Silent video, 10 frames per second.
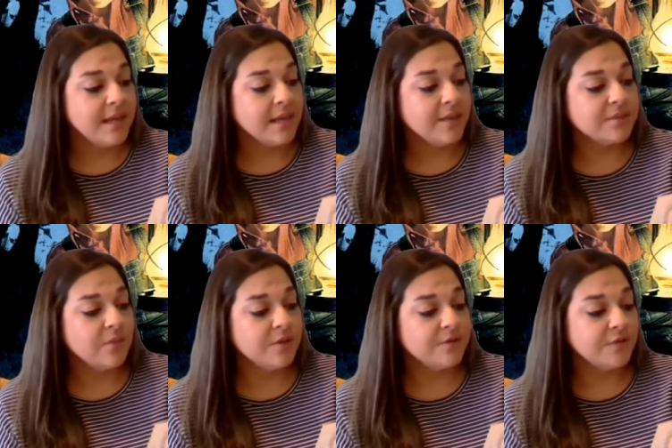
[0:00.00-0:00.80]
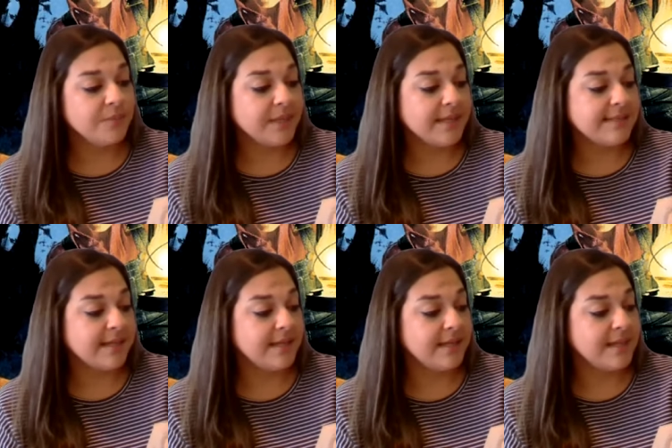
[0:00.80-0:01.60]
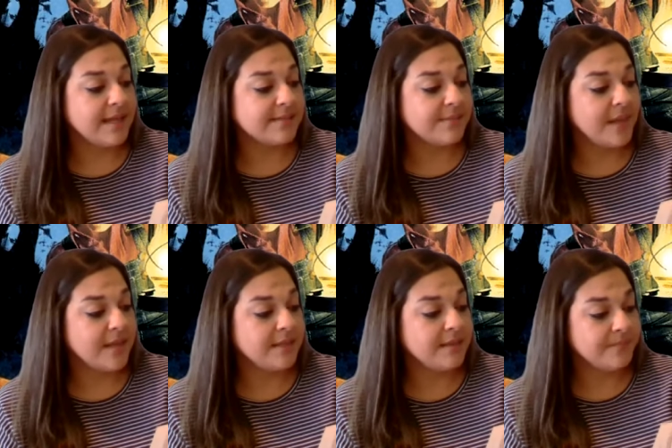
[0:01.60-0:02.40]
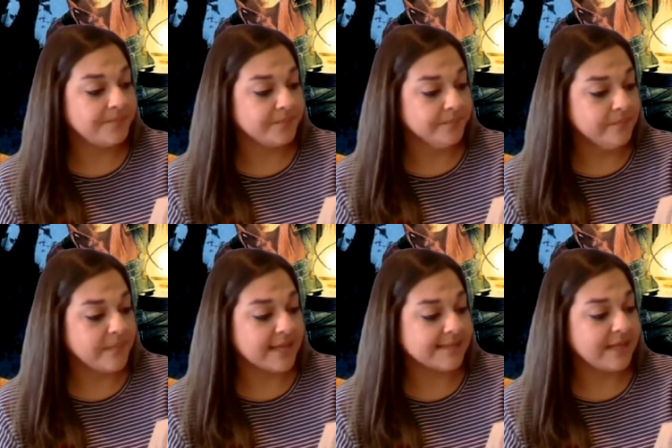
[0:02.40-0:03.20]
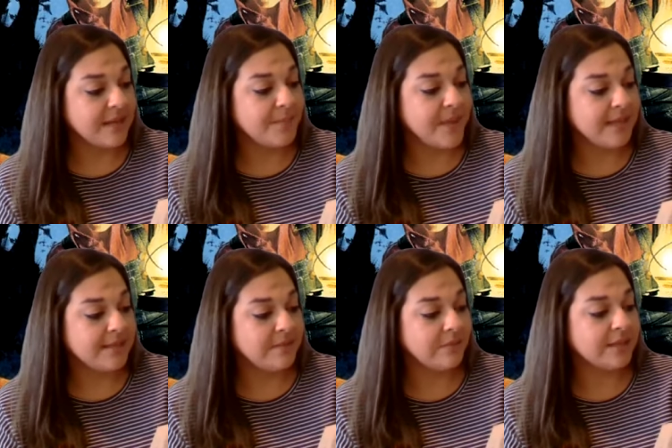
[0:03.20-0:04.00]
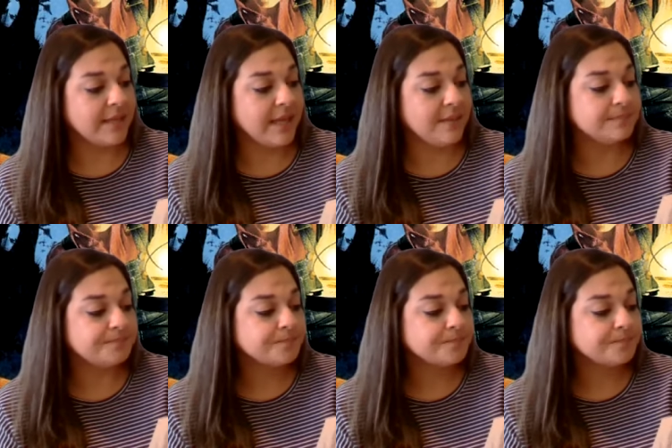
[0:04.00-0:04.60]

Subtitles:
It was a wonderful place to hunt as it abandoned with game.